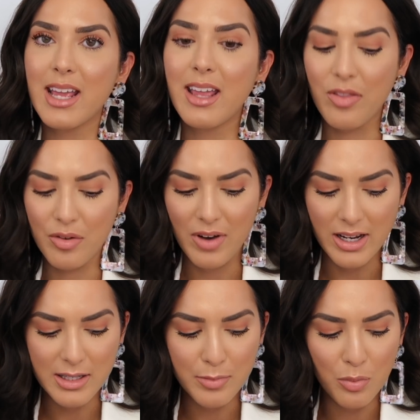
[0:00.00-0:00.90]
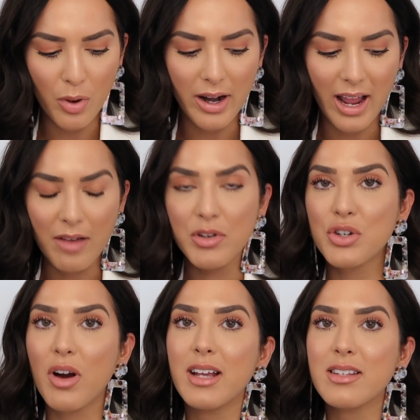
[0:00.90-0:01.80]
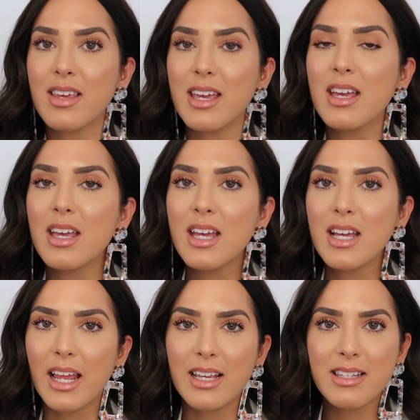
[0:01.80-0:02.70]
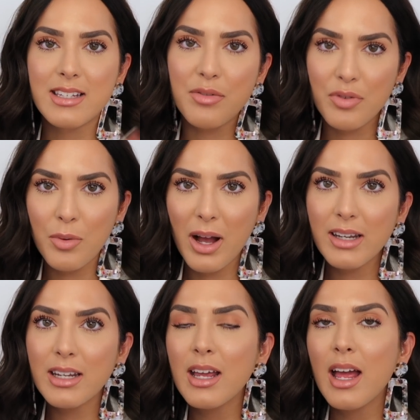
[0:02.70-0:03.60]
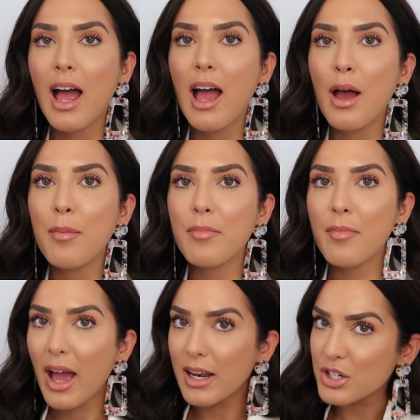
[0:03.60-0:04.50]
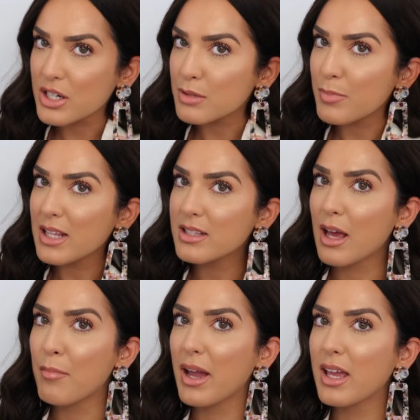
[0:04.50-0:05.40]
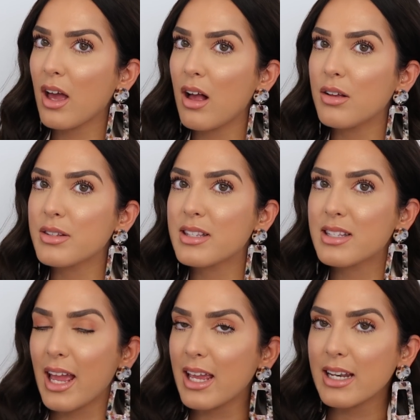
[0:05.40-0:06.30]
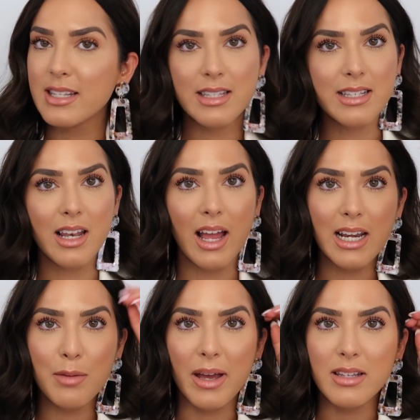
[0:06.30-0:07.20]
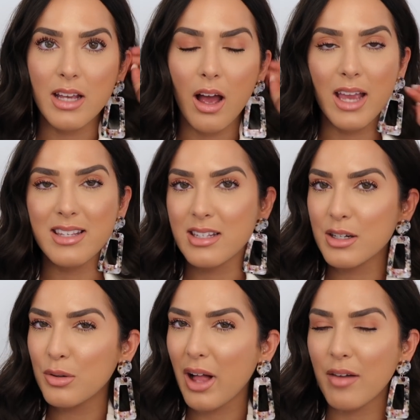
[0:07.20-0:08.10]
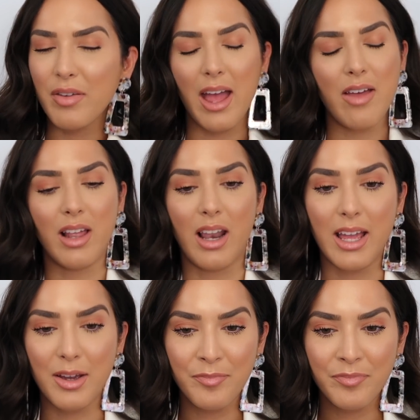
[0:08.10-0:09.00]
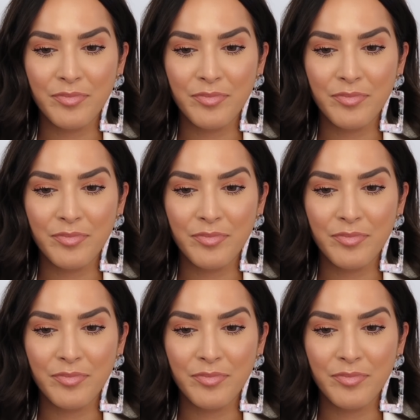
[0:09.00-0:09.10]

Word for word: say get the flexible one. I haven't tried the like stiffer one, um, and it just means that my curls stay in slightly better. I still have hair that like